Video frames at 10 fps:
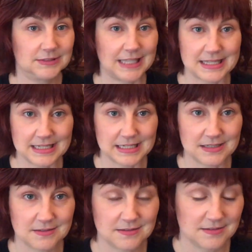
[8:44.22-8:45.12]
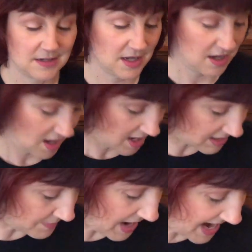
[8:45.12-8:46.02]
That's it. So
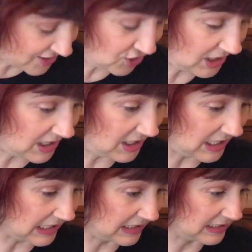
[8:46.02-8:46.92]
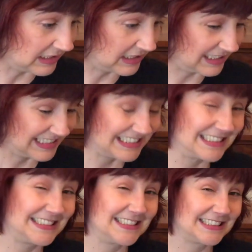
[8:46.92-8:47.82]
I'm actually
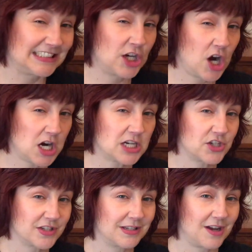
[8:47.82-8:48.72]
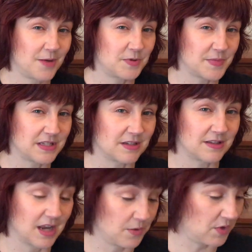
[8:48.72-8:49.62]
cautiously optimistic
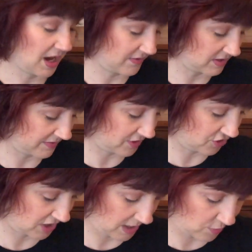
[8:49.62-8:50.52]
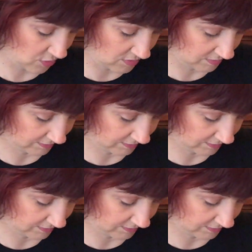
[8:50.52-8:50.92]
that I will have this finished in April.